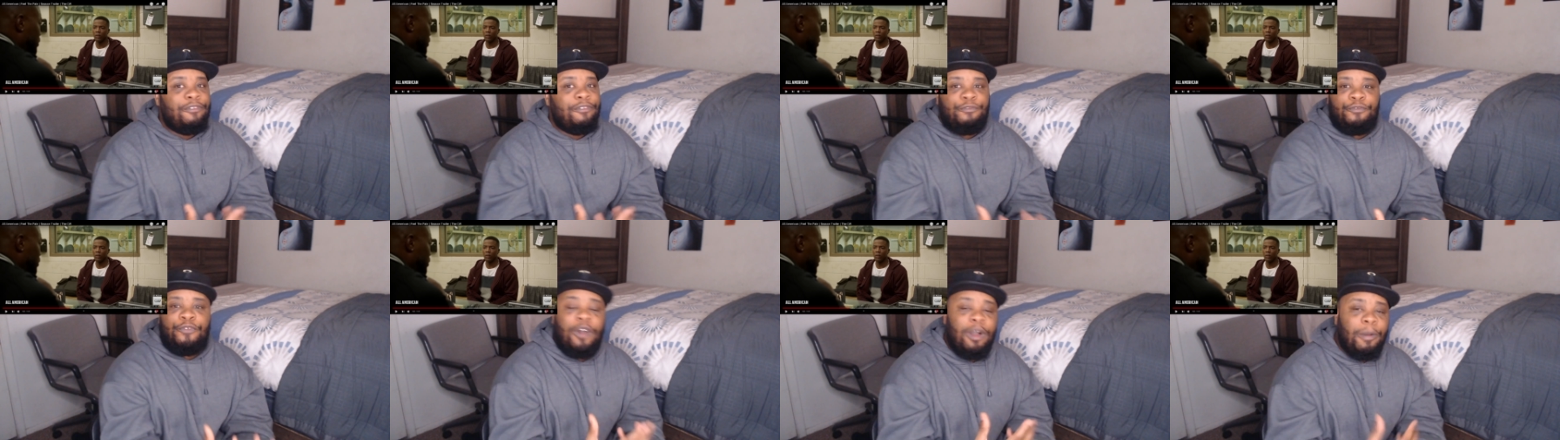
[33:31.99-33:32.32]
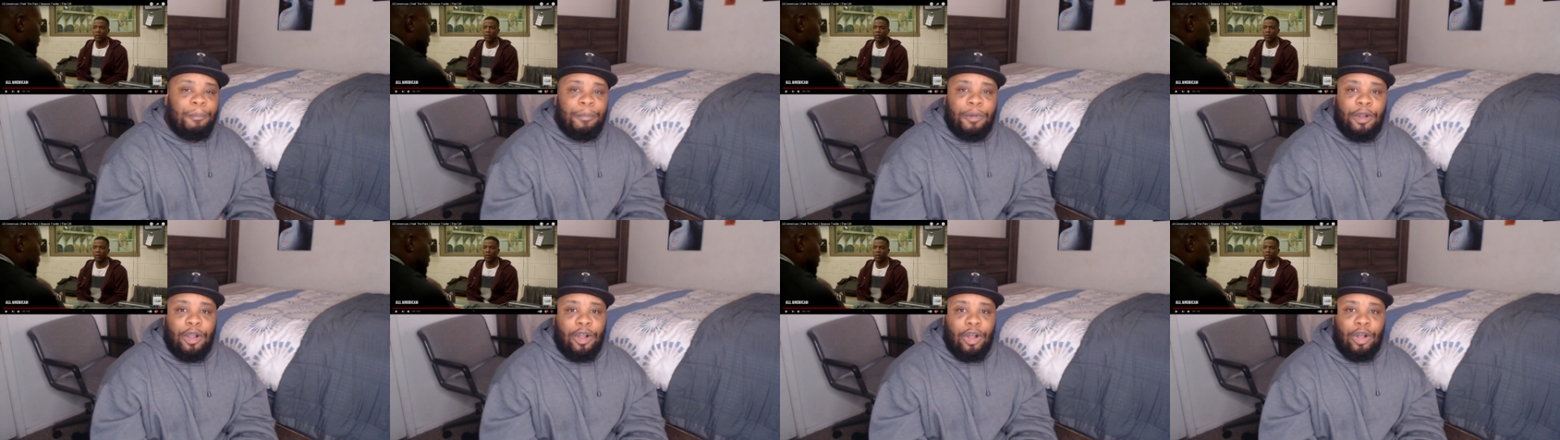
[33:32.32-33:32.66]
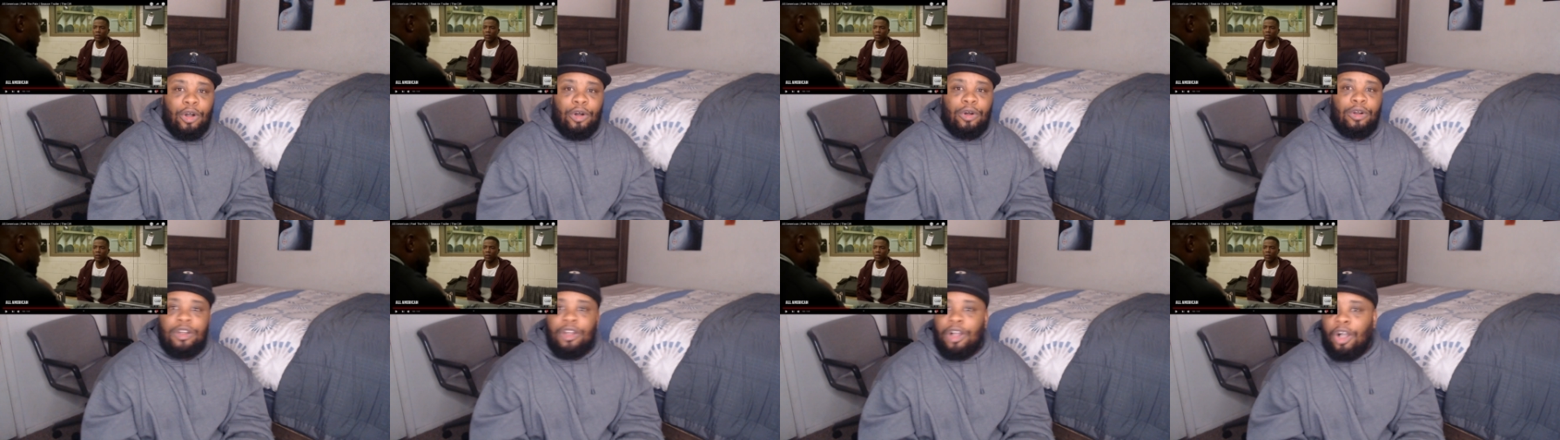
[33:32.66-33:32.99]

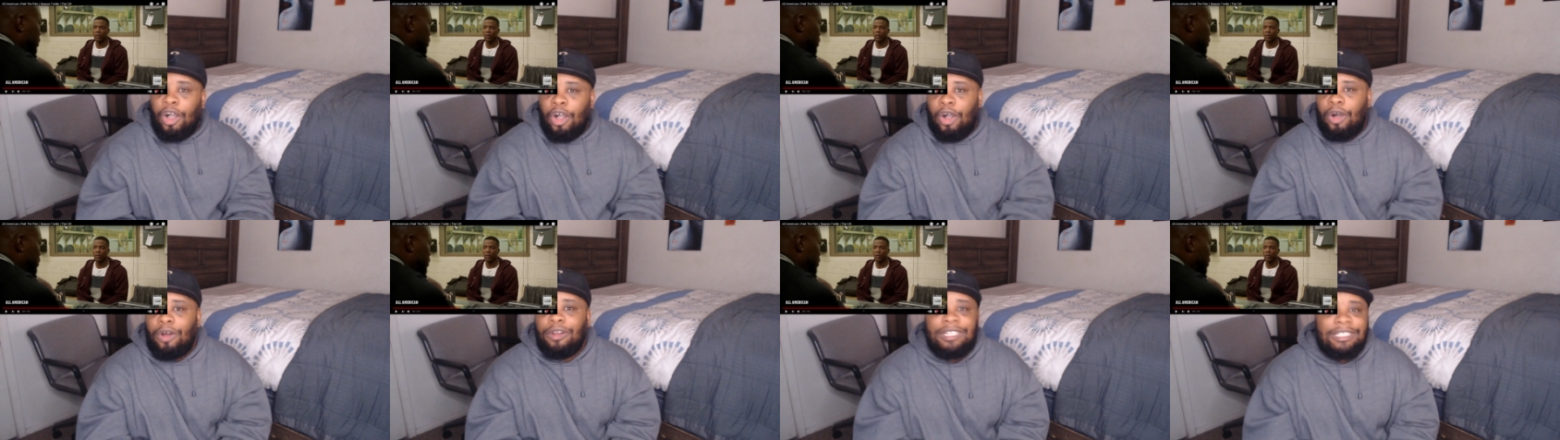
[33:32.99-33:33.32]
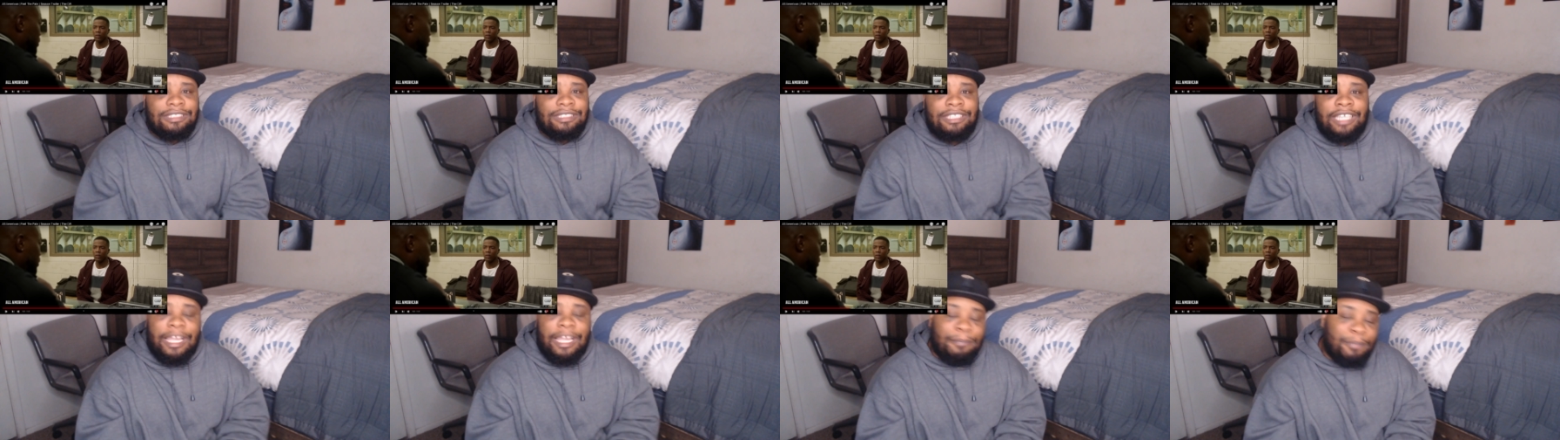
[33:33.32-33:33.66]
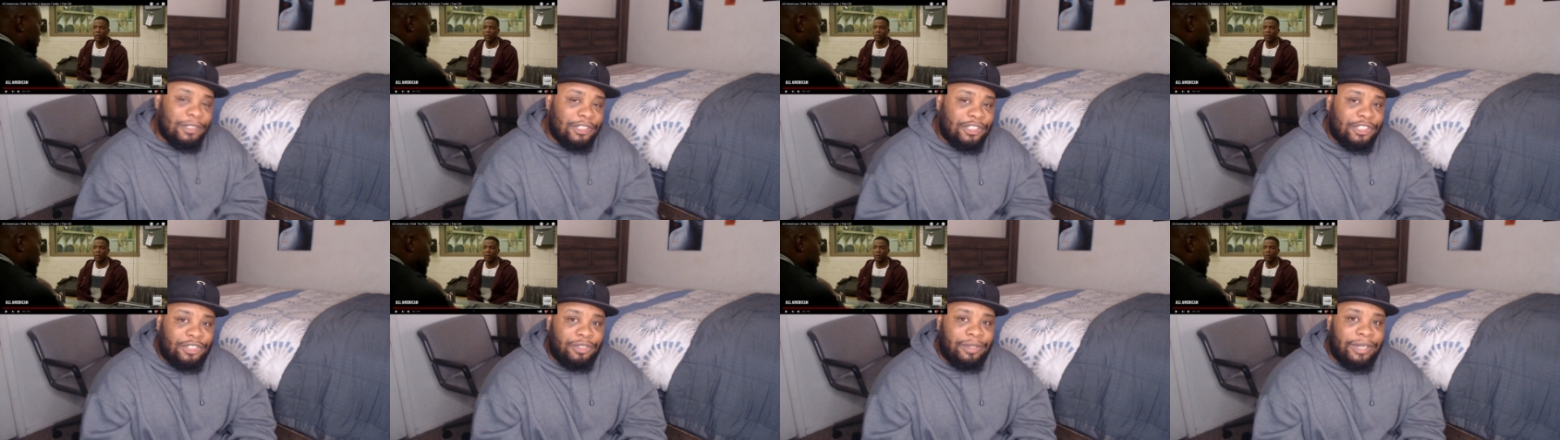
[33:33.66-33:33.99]
football, all this type
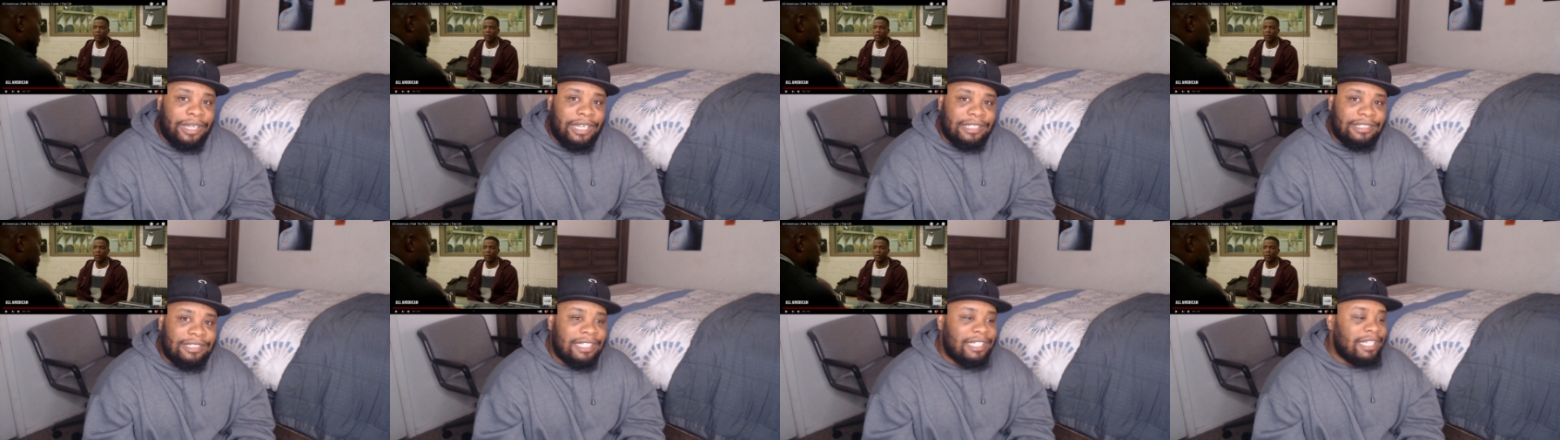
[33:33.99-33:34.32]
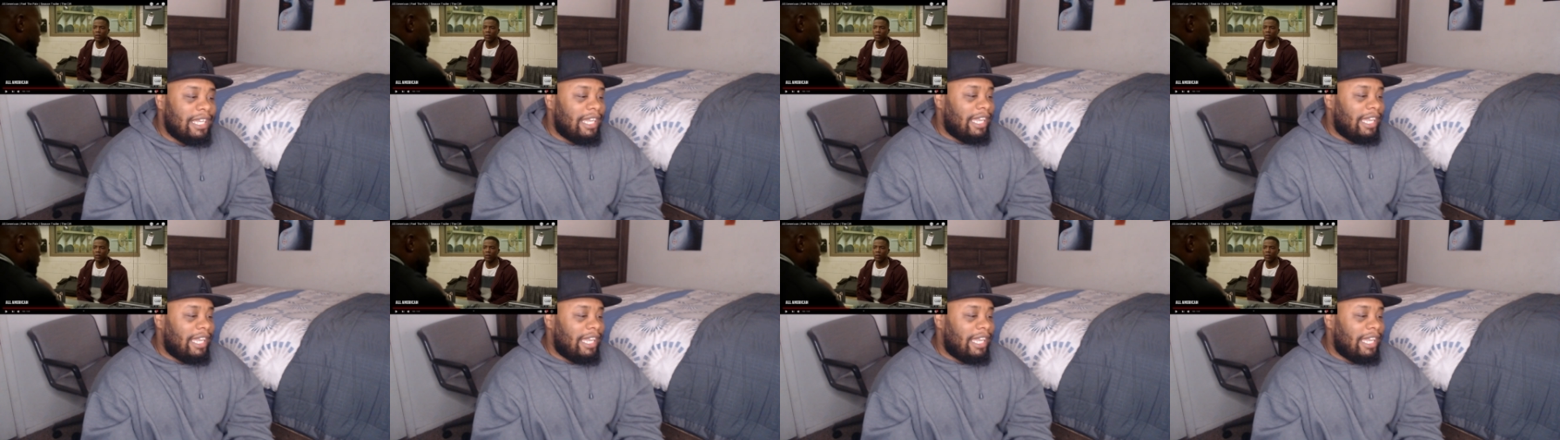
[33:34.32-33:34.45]
of stress,